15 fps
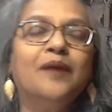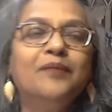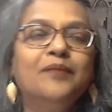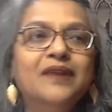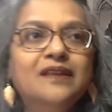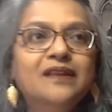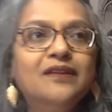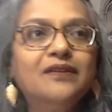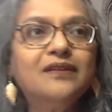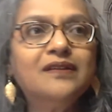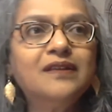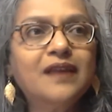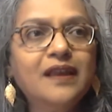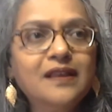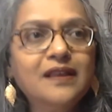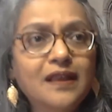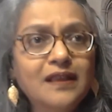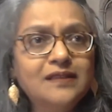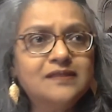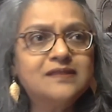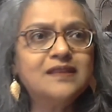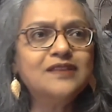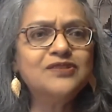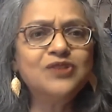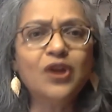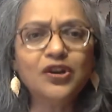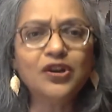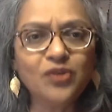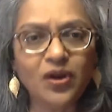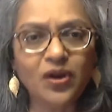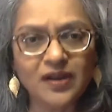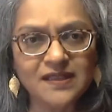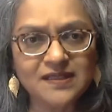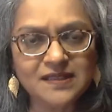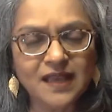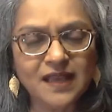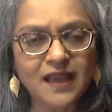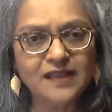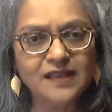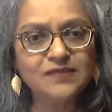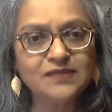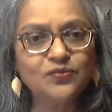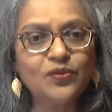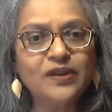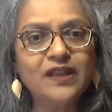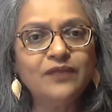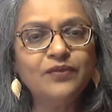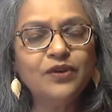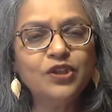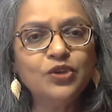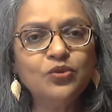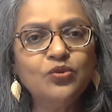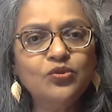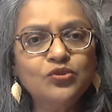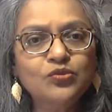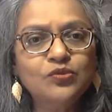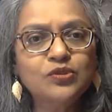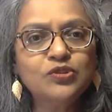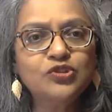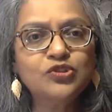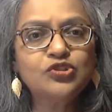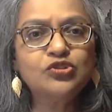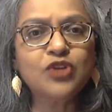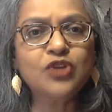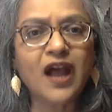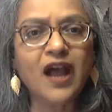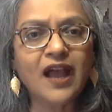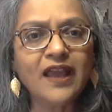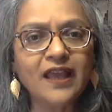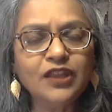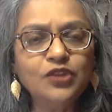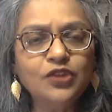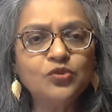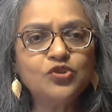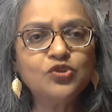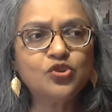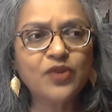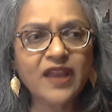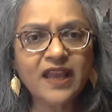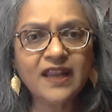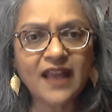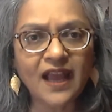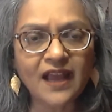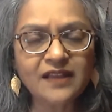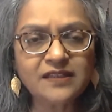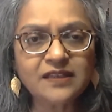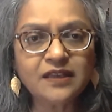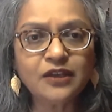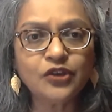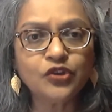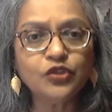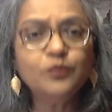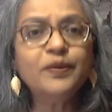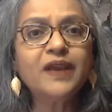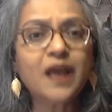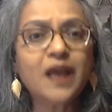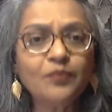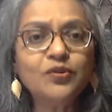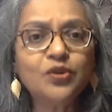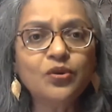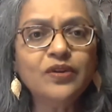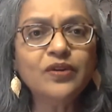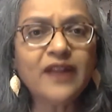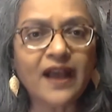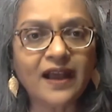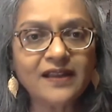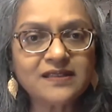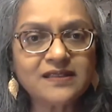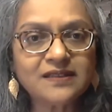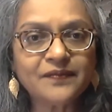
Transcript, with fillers: I mean, it's it's not rocket science. Whatever you try and you train at, you become good at.